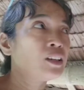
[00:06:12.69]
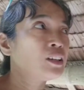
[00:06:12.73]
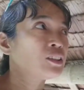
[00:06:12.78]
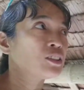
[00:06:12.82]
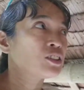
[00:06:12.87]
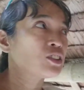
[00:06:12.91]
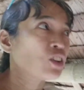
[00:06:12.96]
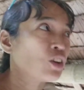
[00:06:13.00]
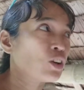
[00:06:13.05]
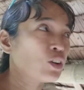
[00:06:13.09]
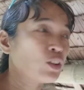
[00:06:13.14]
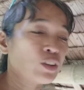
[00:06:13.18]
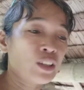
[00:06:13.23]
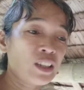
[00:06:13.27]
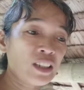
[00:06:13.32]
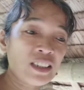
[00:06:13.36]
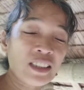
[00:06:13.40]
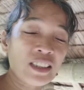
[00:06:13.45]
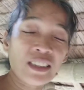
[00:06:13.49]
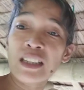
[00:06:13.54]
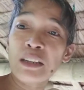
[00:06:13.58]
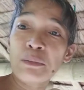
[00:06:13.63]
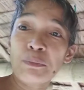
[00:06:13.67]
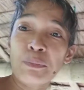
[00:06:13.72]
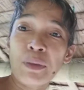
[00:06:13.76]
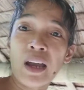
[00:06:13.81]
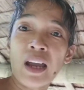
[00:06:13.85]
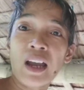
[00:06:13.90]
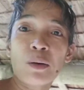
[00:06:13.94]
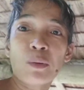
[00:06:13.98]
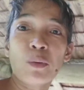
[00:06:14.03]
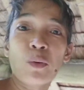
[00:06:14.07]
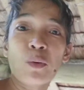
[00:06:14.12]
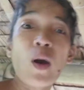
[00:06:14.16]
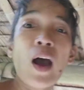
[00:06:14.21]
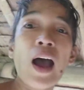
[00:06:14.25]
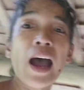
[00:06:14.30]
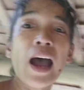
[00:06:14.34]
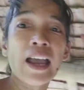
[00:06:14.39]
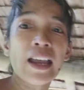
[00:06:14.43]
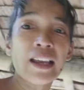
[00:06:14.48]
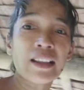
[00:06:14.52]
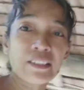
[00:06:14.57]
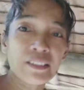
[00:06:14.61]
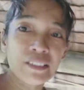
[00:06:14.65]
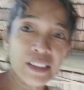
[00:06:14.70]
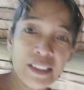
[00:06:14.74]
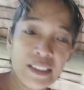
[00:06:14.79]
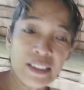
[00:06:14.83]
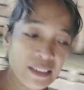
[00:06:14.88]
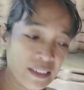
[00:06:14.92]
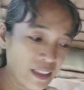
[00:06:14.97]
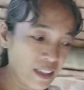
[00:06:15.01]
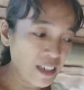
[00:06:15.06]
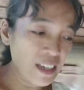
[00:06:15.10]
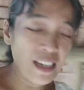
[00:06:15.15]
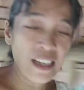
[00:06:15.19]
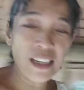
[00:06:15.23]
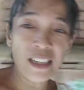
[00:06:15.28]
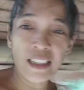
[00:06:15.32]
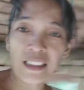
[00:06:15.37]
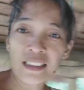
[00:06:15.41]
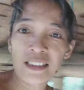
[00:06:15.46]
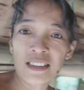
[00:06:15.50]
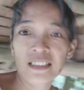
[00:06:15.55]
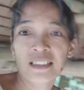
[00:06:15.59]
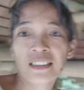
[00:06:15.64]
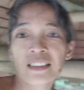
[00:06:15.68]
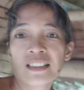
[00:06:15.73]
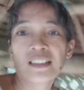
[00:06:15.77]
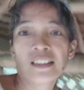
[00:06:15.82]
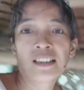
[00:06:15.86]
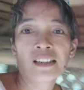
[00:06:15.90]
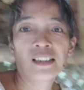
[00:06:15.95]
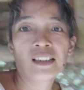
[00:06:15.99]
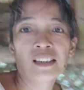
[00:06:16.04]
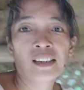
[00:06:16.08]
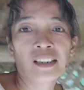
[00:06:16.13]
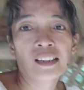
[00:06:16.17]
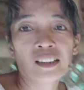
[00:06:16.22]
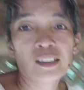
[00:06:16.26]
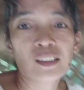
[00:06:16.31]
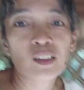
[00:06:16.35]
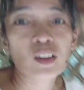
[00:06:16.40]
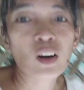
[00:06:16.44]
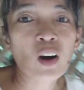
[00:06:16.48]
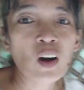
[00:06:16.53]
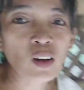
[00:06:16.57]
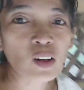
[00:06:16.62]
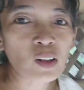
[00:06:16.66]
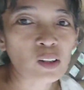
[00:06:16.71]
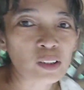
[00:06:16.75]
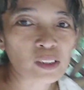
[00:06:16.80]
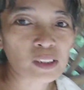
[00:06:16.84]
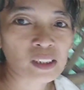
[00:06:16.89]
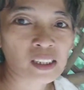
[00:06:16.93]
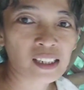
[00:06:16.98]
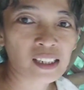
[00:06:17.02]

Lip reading: So this is NIPA, while this is COGON.